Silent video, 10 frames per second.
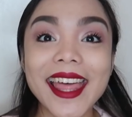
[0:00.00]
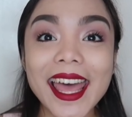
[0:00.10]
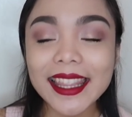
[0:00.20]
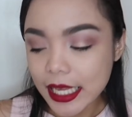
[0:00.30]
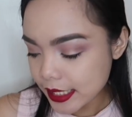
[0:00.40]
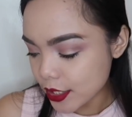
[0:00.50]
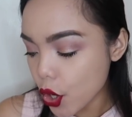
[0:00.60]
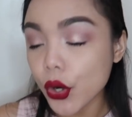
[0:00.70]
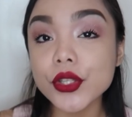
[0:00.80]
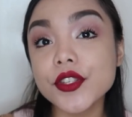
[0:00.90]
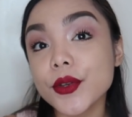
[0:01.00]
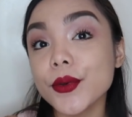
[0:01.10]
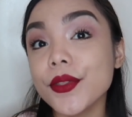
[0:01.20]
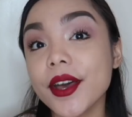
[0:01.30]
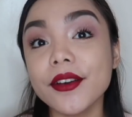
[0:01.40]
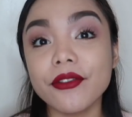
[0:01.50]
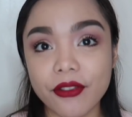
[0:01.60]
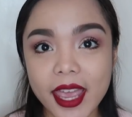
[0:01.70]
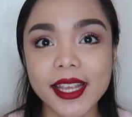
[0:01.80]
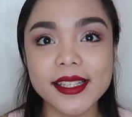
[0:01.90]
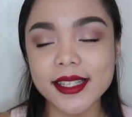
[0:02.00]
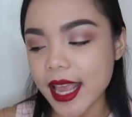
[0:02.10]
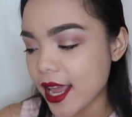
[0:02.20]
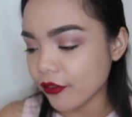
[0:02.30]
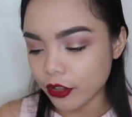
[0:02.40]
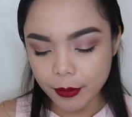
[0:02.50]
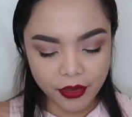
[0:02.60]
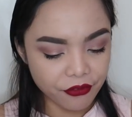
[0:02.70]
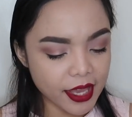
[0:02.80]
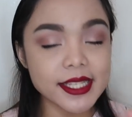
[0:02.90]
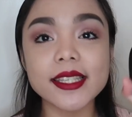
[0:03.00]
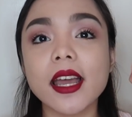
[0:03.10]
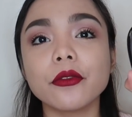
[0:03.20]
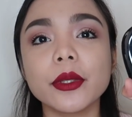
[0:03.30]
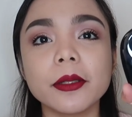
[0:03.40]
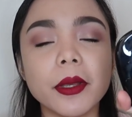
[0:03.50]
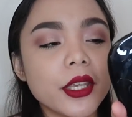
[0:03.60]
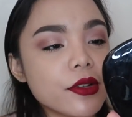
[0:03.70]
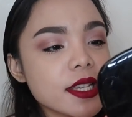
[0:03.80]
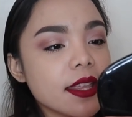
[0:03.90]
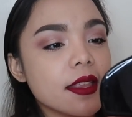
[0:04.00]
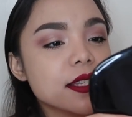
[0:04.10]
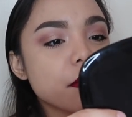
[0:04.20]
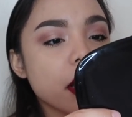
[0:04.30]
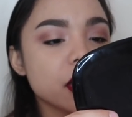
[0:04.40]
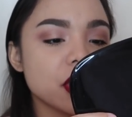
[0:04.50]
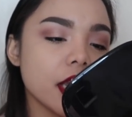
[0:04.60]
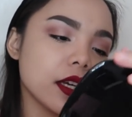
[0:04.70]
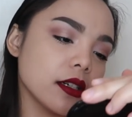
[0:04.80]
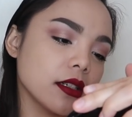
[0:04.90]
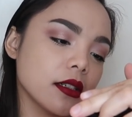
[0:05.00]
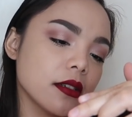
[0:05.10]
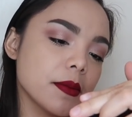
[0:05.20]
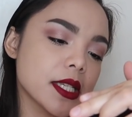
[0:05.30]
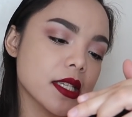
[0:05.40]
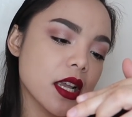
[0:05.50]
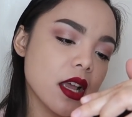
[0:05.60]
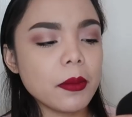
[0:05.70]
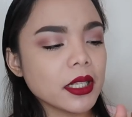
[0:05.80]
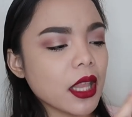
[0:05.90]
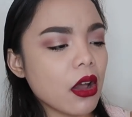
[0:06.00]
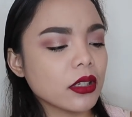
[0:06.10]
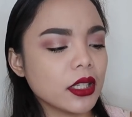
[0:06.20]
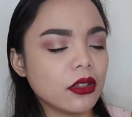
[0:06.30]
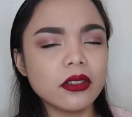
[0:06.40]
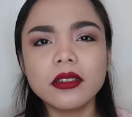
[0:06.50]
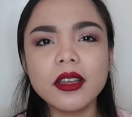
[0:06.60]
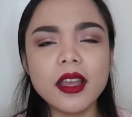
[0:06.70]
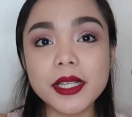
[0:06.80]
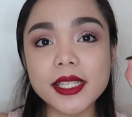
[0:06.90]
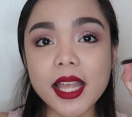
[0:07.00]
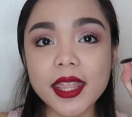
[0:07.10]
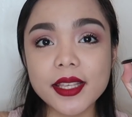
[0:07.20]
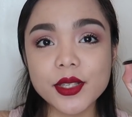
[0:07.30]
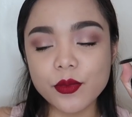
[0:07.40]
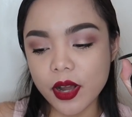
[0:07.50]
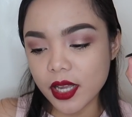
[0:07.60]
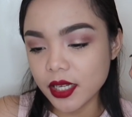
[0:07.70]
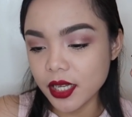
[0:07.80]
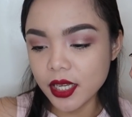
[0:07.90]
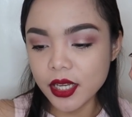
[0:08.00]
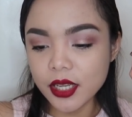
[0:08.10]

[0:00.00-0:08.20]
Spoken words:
Then let's go to the face. And for my face, I will be using this Marc Jacobs. Ano bang tawag nito? Basta this one.